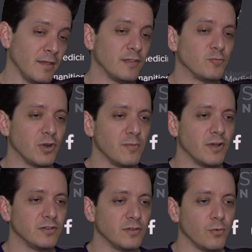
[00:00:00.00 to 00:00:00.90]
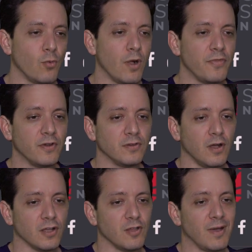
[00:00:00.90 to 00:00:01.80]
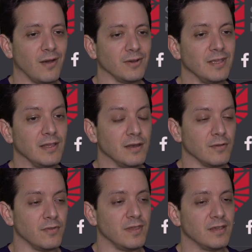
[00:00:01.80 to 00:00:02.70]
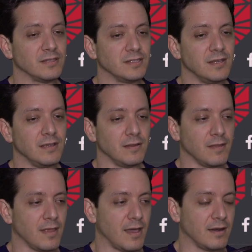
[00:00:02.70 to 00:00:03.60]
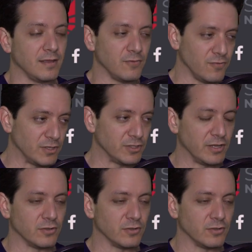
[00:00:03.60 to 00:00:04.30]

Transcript: That's pretty much what they're talking about in that envisioning